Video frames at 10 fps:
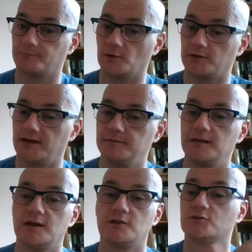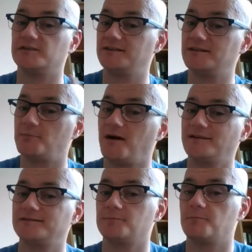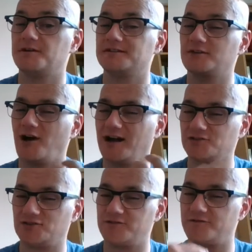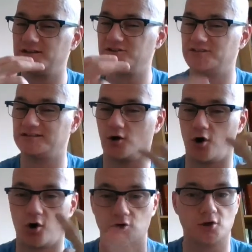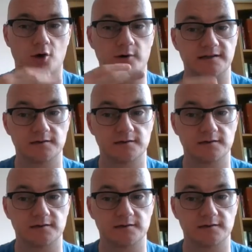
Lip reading: Okay, so it's in the past, but it's not actually finished, it's ongoing.